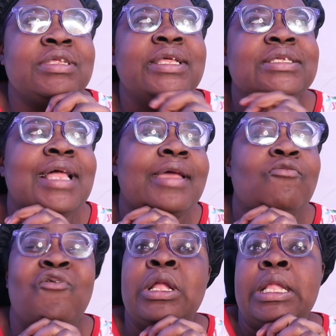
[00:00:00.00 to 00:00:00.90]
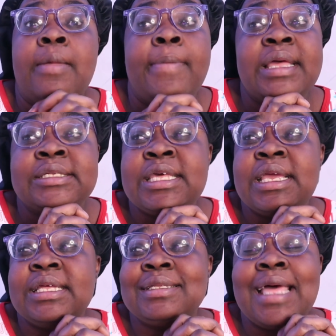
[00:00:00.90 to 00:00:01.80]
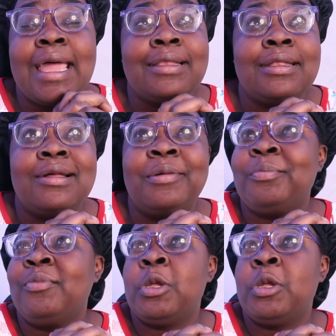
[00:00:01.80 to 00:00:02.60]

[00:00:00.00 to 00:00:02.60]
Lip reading: That's like one of the best things out of